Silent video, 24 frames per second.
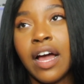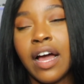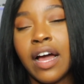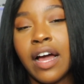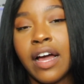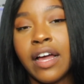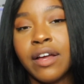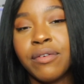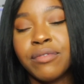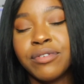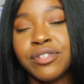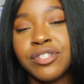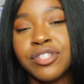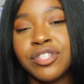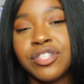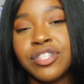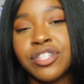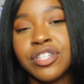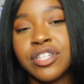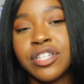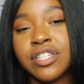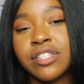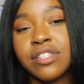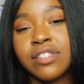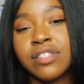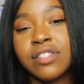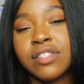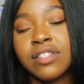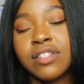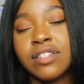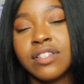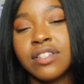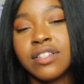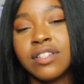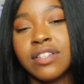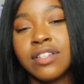I was
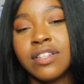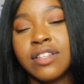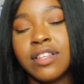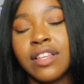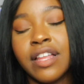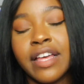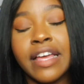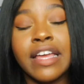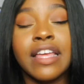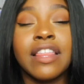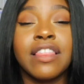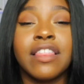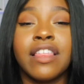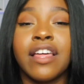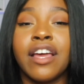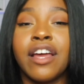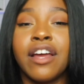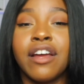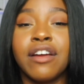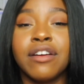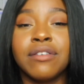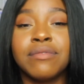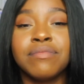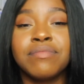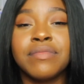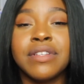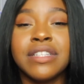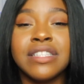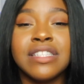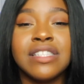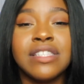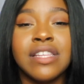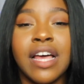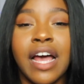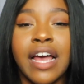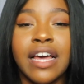just laying there
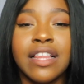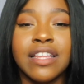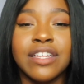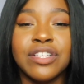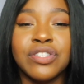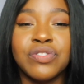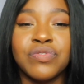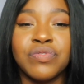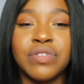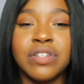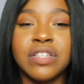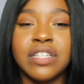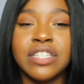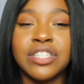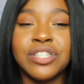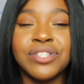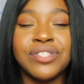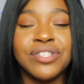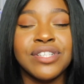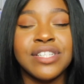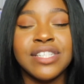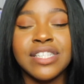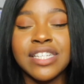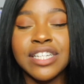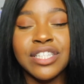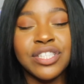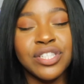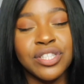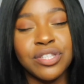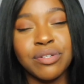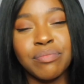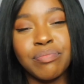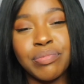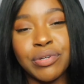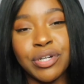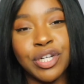in silence, really just listening to
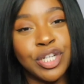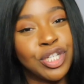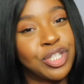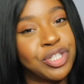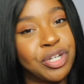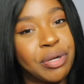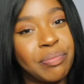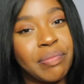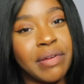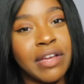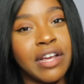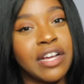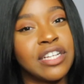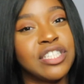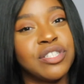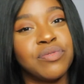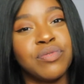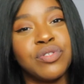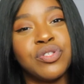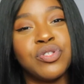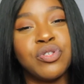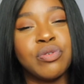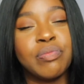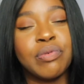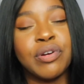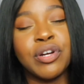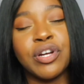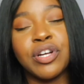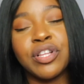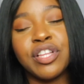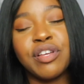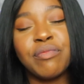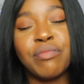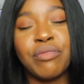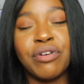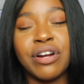the birds chirping, because it was super
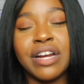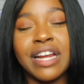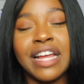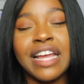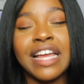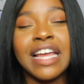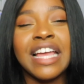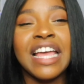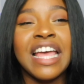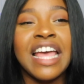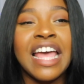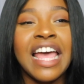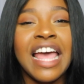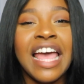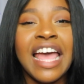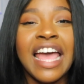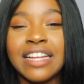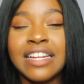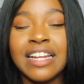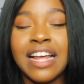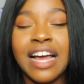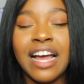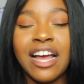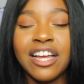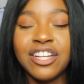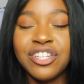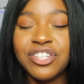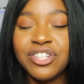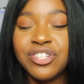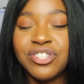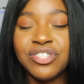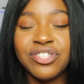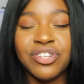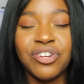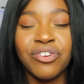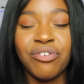early morning, and I
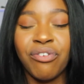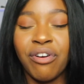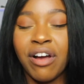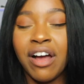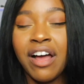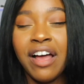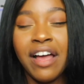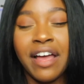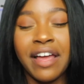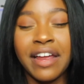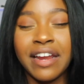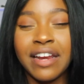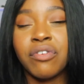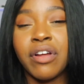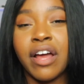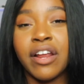just cried.